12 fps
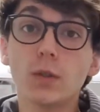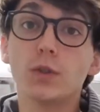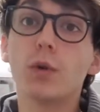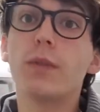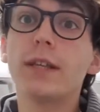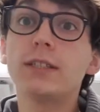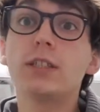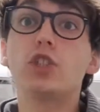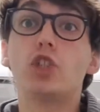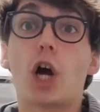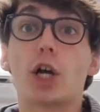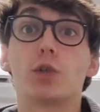So this is
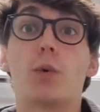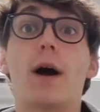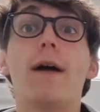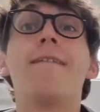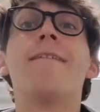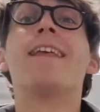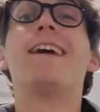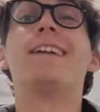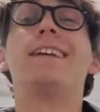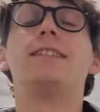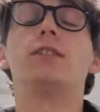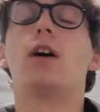Joshua, and
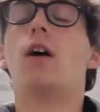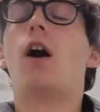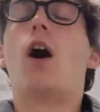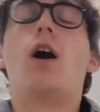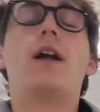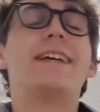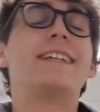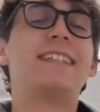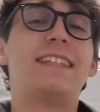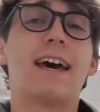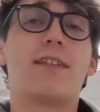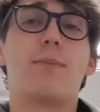he's on his
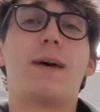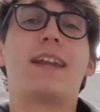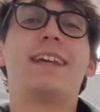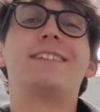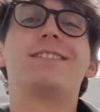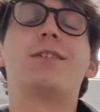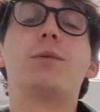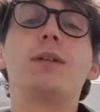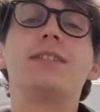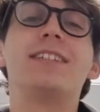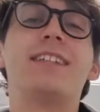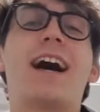deathbed. He's
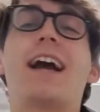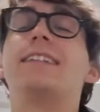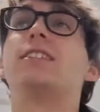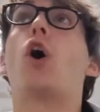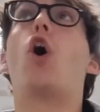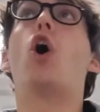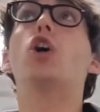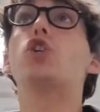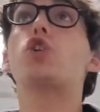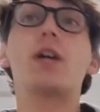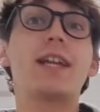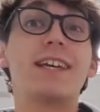going to die. He's
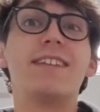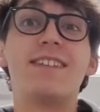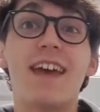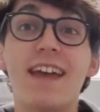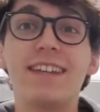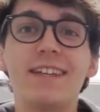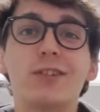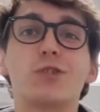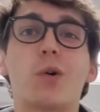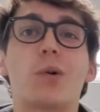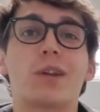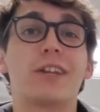110 years
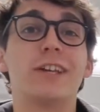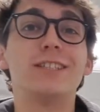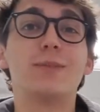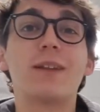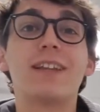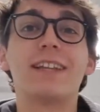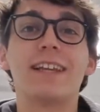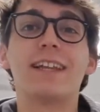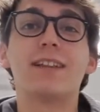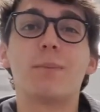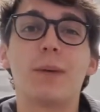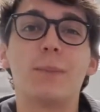old, and he's been
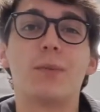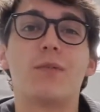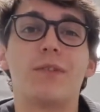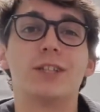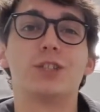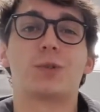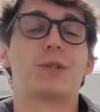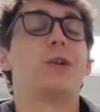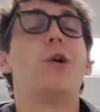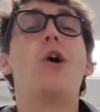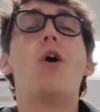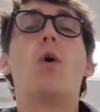leading the people of
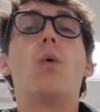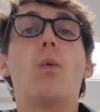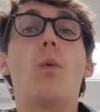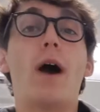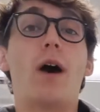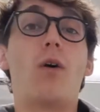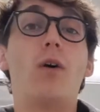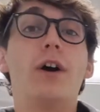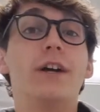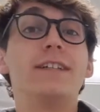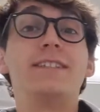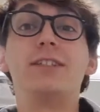Israel well.
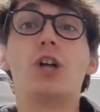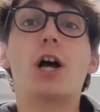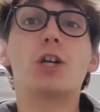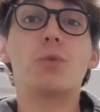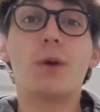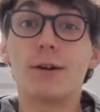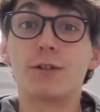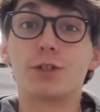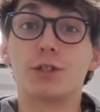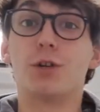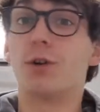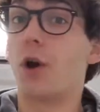You see, Joshua
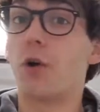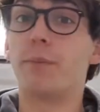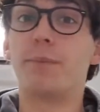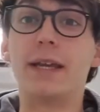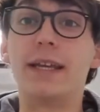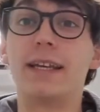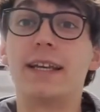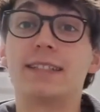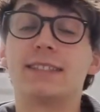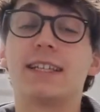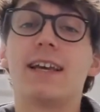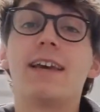understood obedience.